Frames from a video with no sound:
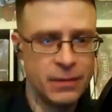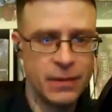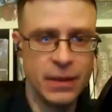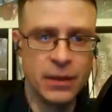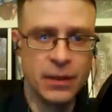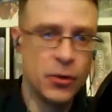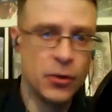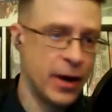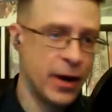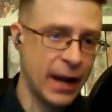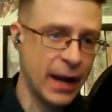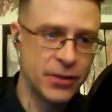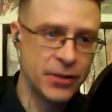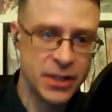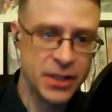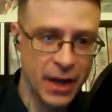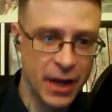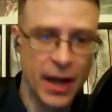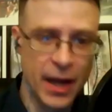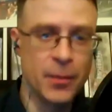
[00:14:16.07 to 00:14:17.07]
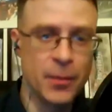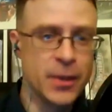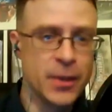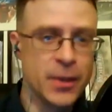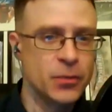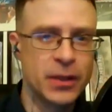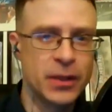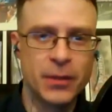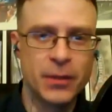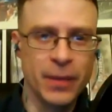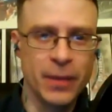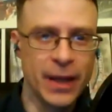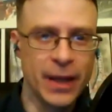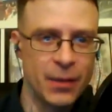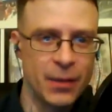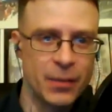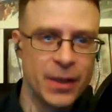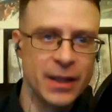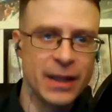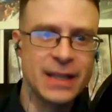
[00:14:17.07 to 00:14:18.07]
you're now synonymous with it,
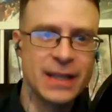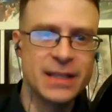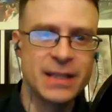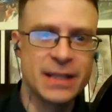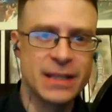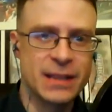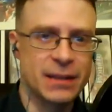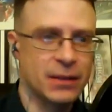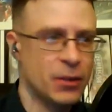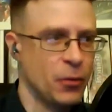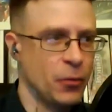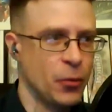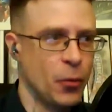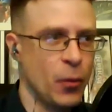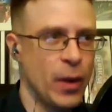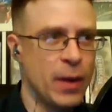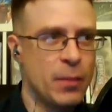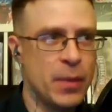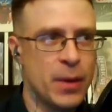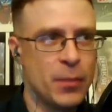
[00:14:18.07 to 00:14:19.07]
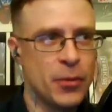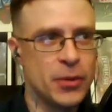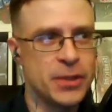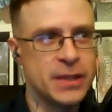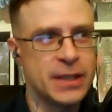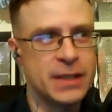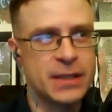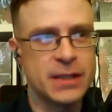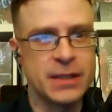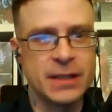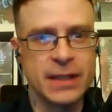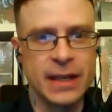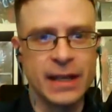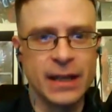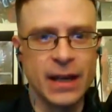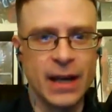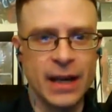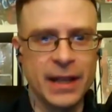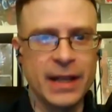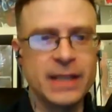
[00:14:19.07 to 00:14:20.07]
man. I mean, that's the way people say it's just like,
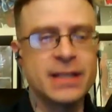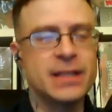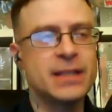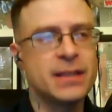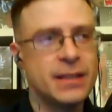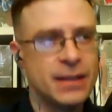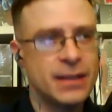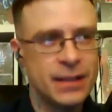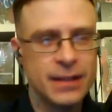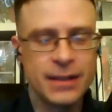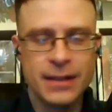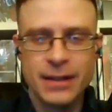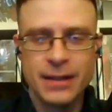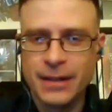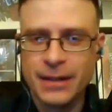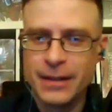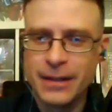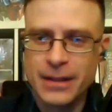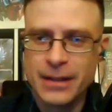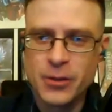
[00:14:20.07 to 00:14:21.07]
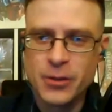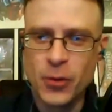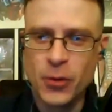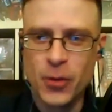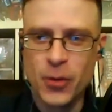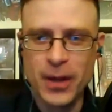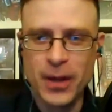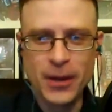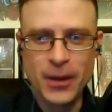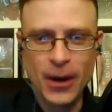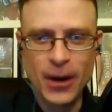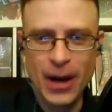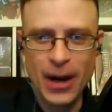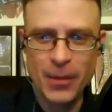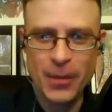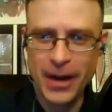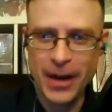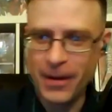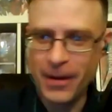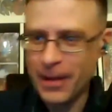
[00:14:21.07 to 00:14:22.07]
it's Reuben, you know what I
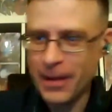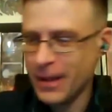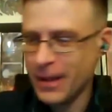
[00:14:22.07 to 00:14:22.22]
mean?